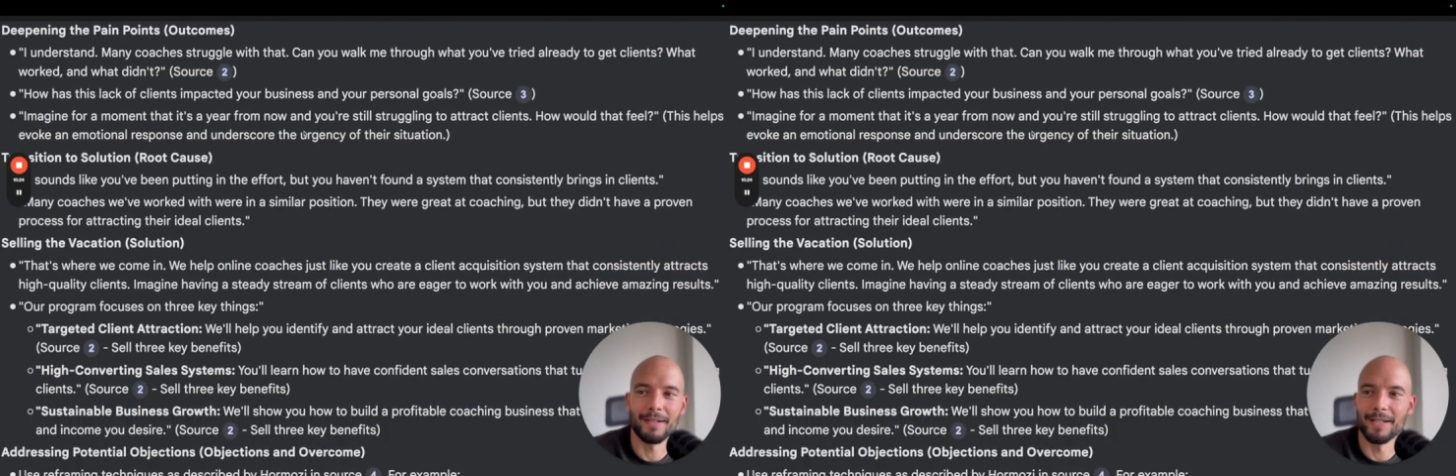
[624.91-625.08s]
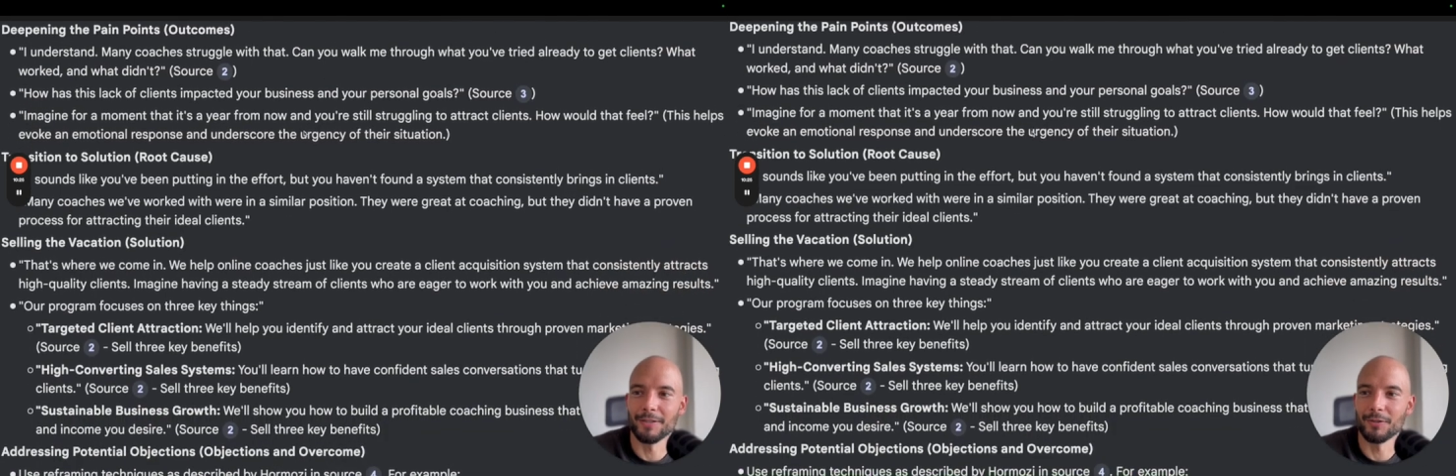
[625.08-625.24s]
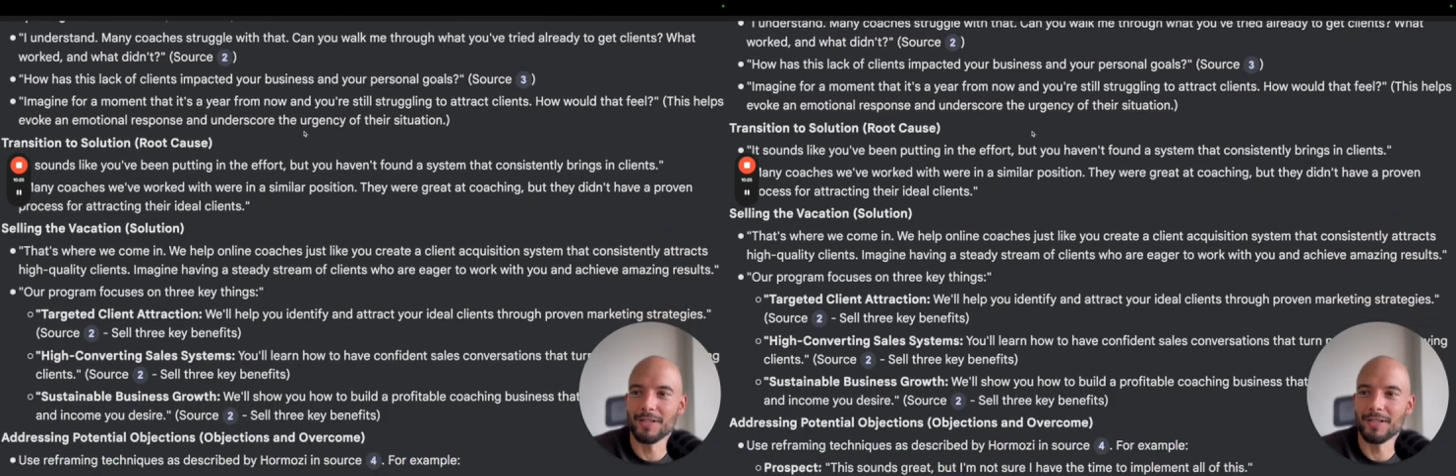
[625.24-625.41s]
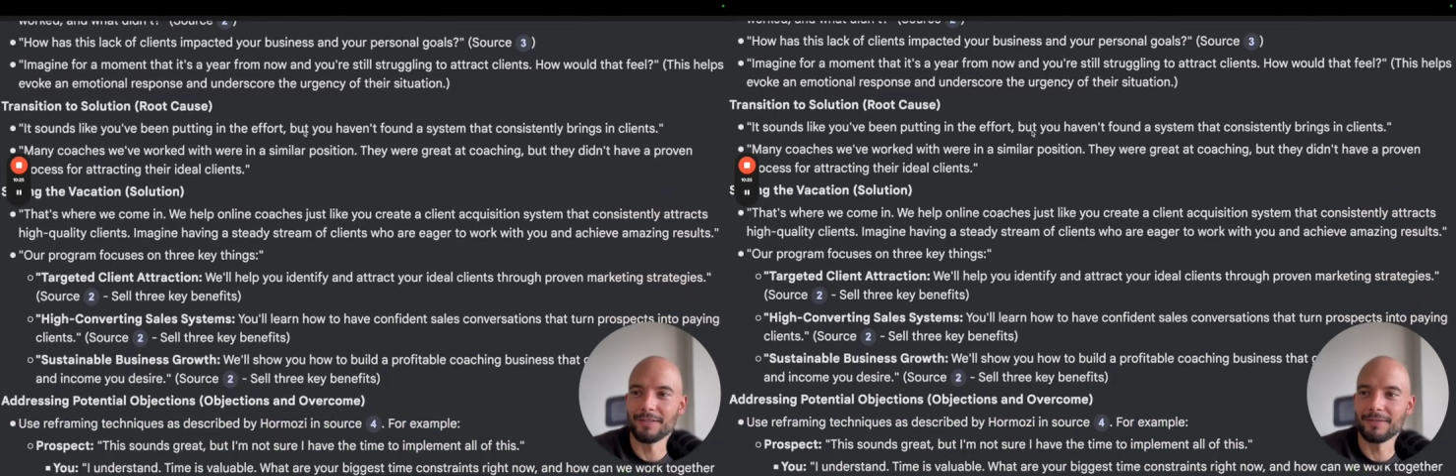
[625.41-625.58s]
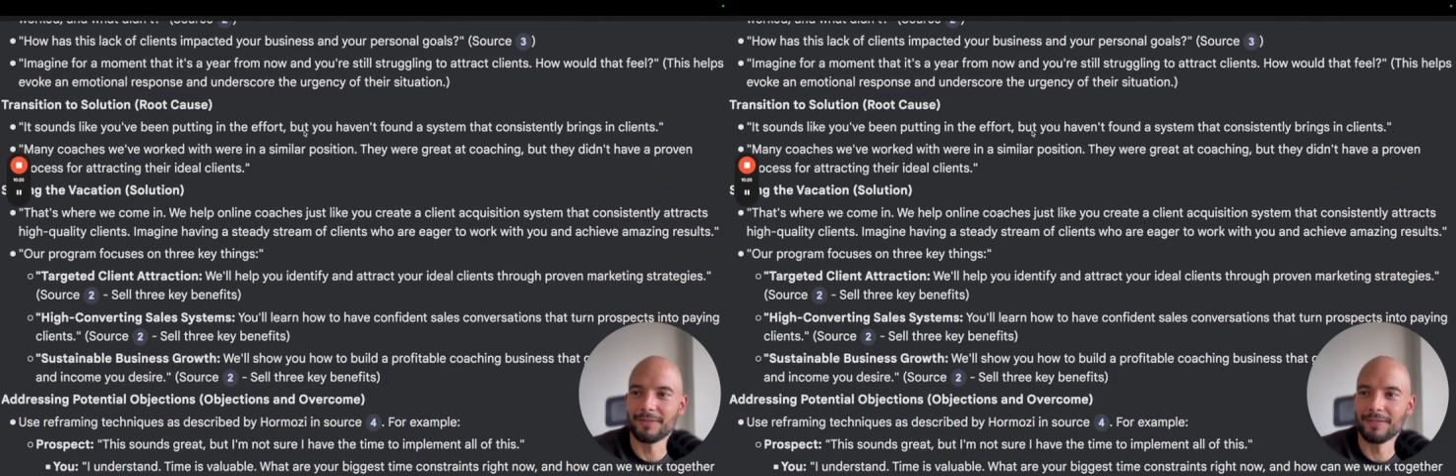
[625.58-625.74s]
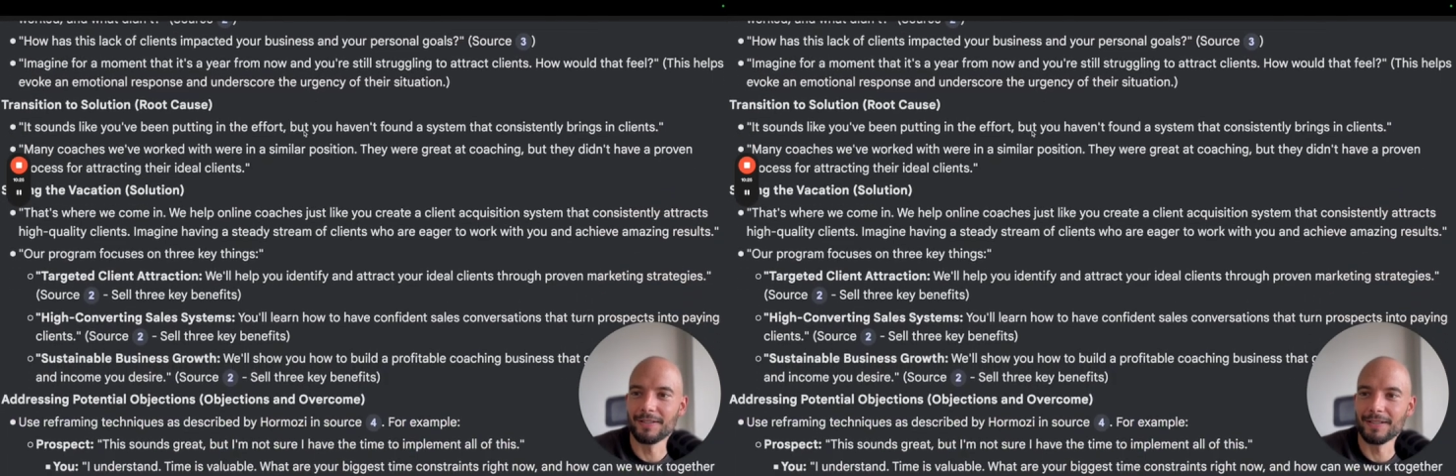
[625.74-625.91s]
And you have
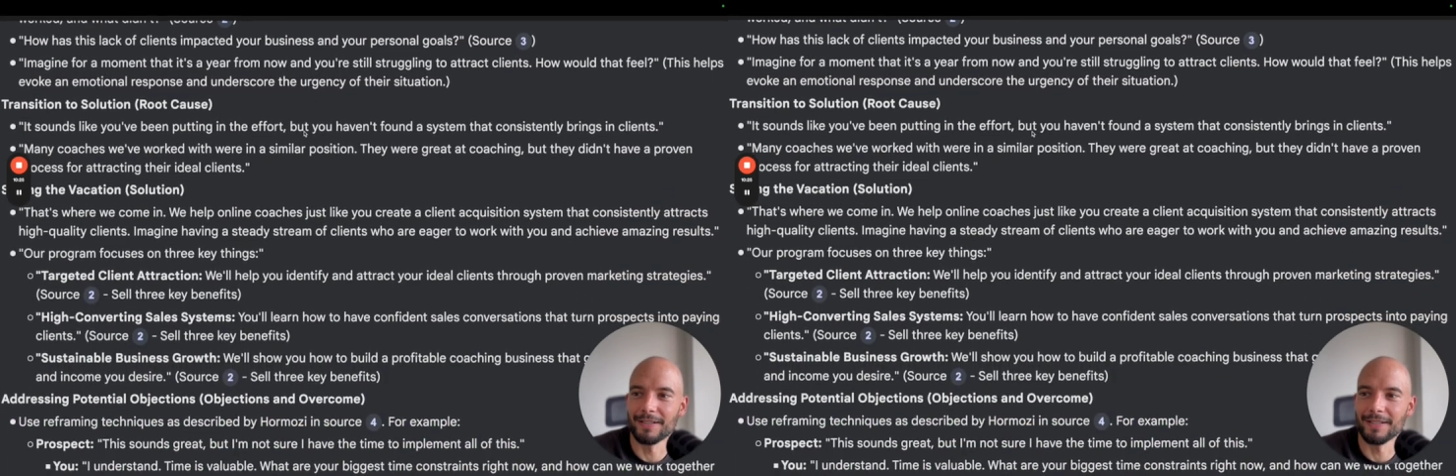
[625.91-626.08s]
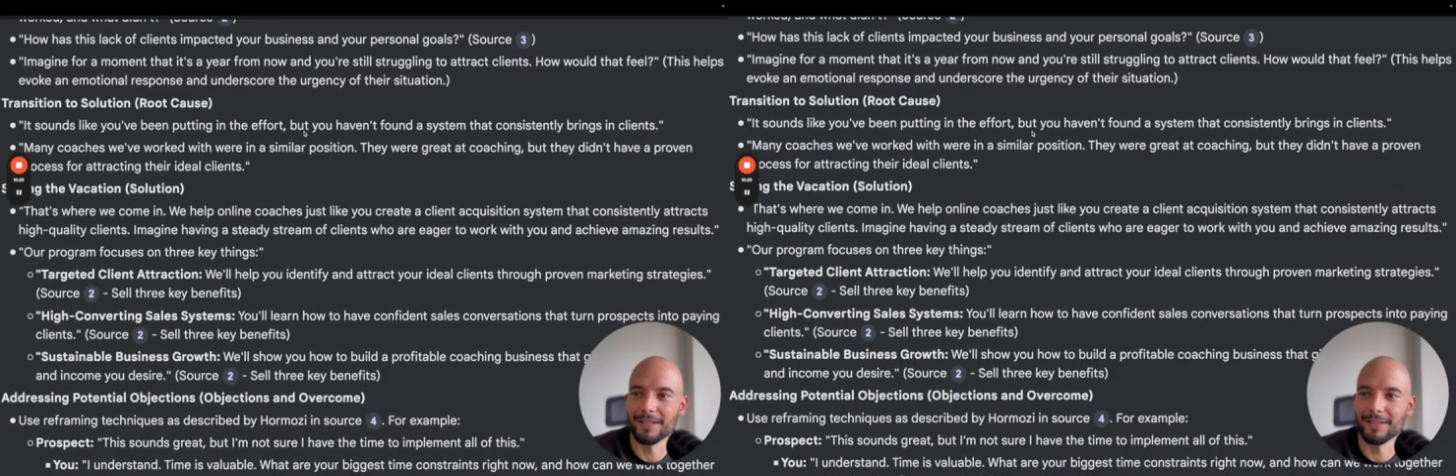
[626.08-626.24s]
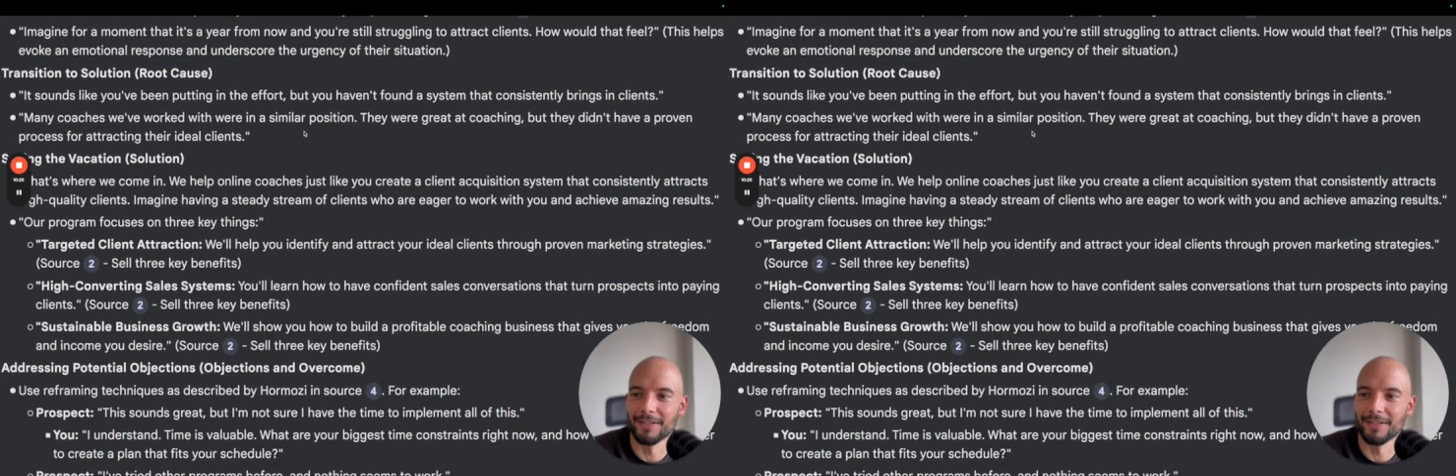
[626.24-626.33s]
like